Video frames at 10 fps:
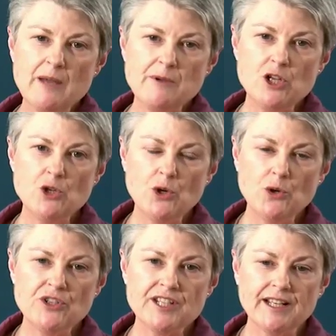At all
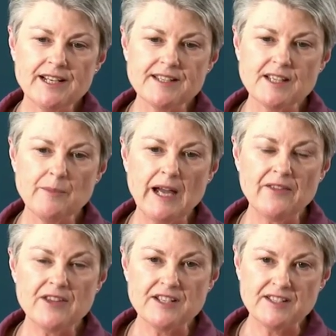times, the
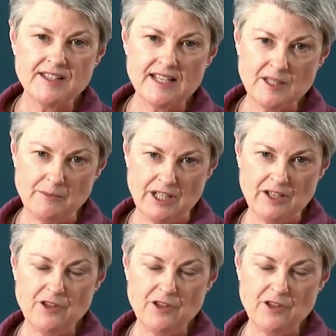instructor should remember